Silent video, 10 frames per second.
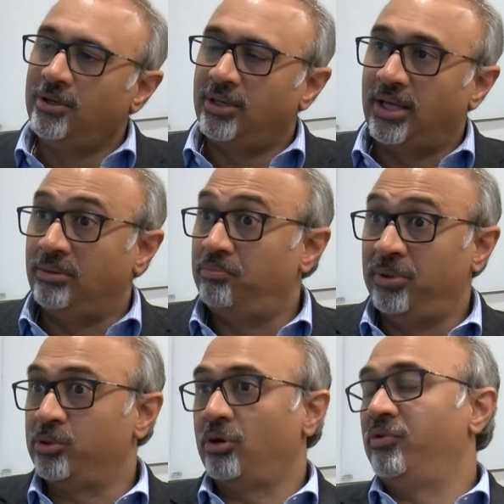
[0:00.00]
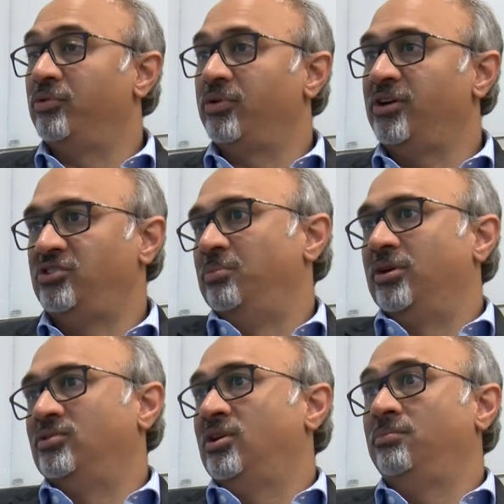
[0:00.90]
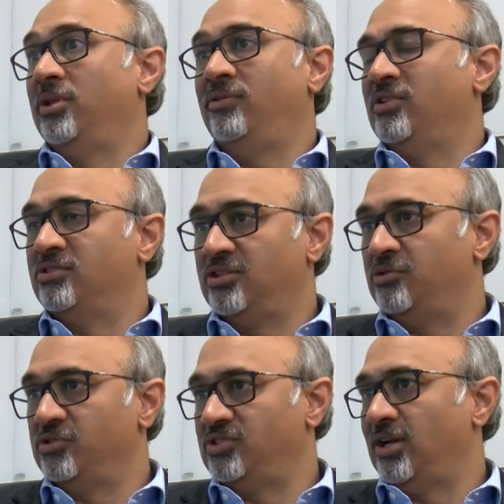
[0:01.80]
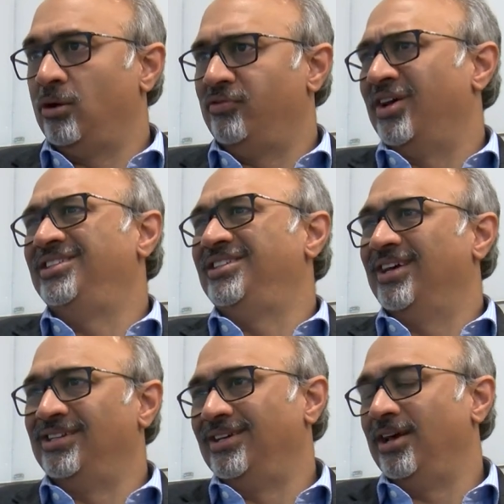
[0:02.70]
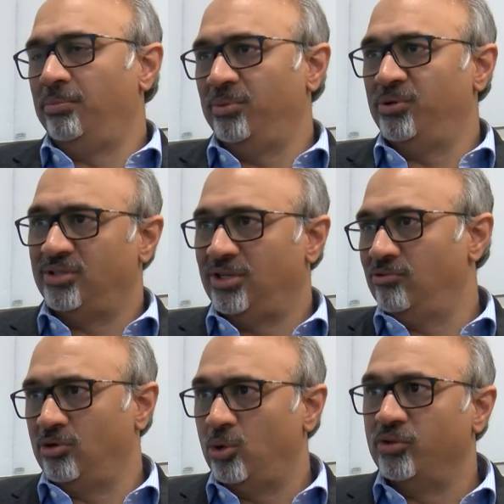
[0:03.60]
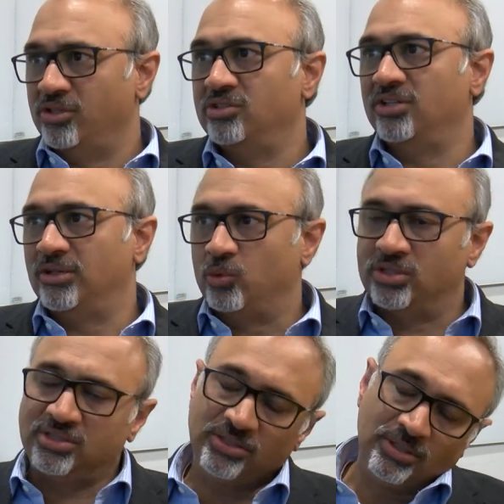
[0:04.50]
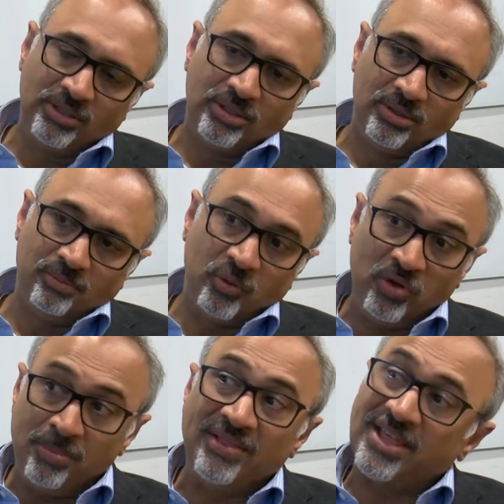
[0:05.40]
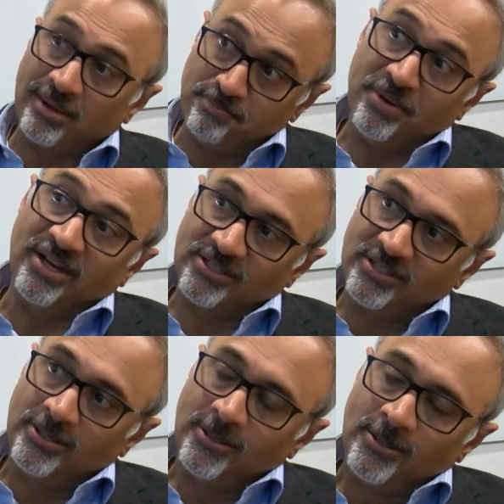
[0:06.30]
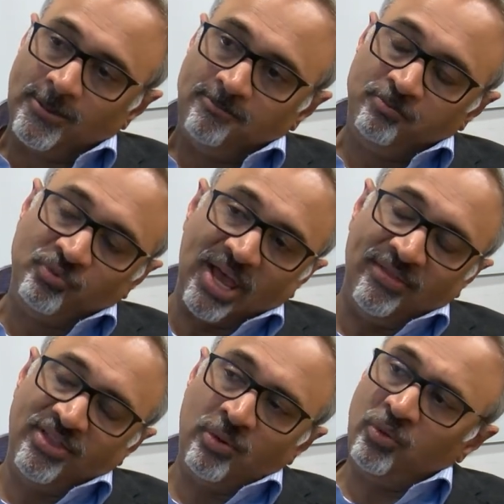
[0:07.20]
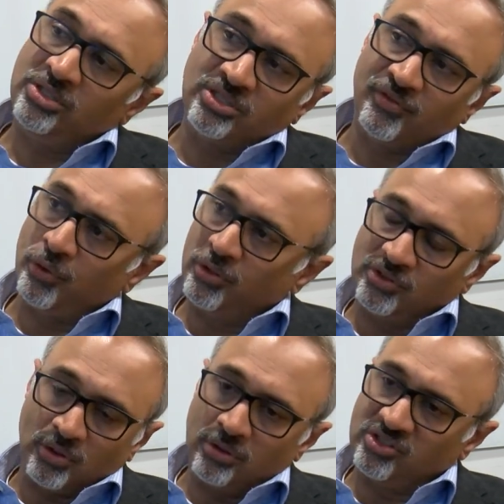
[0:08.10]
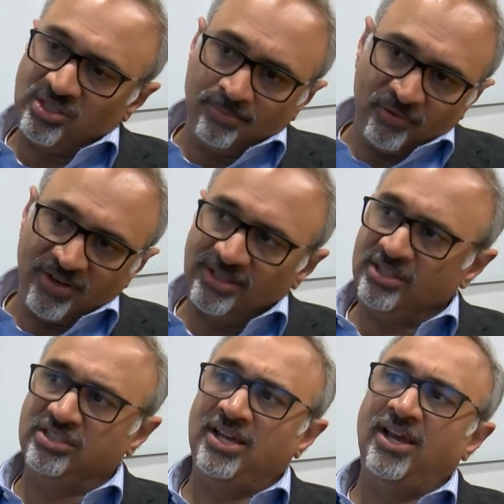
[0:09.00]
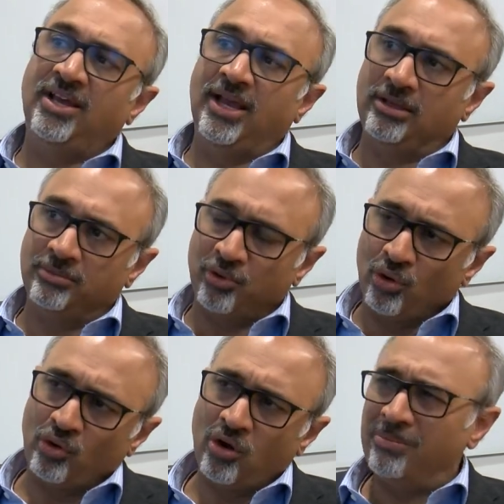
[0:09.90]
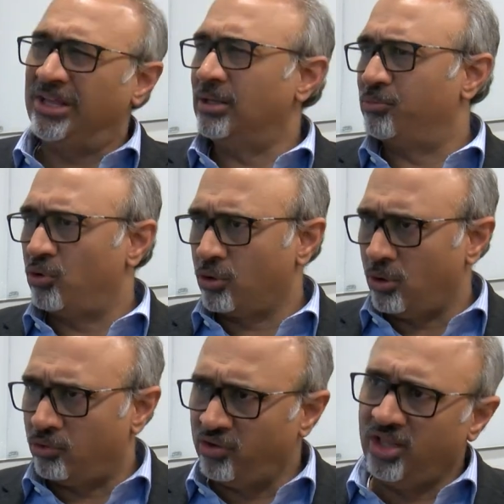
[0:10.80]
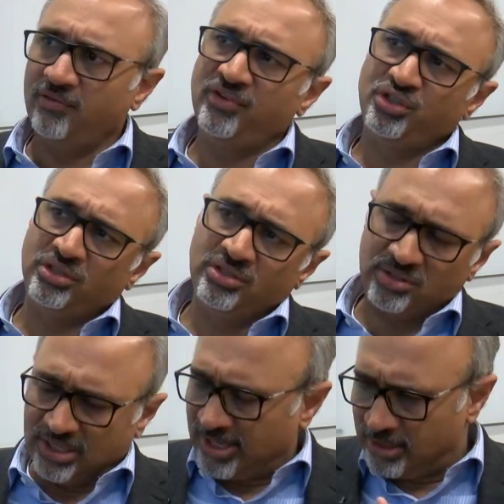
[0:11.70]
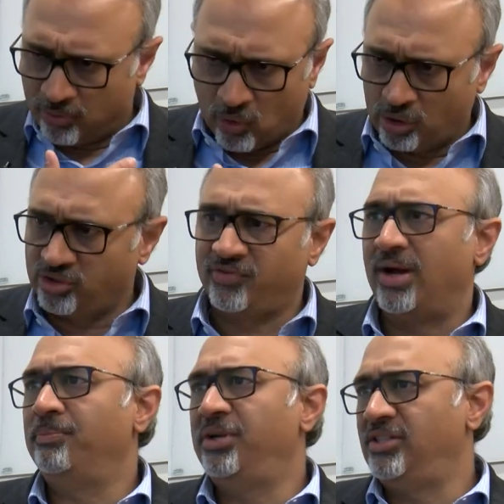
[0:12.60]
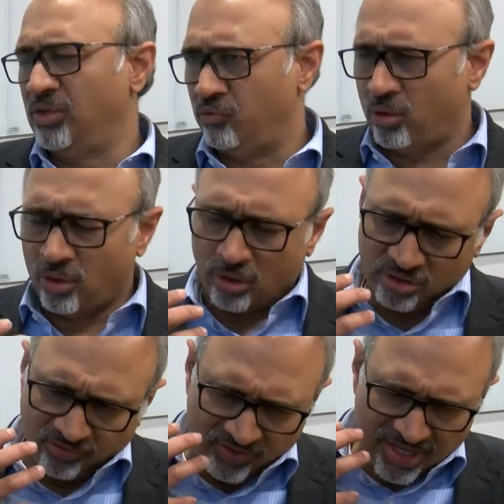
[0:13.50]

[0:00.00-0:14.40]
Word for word: And people thought we were crazy because they didn't believe the internet was taking off. 1998, people didn't even know what the internet was. But we made that bet. And then we just focused on simplifying the tag and the protocol, making the protocol really efficient. Again, there were lots of companies involved, lots of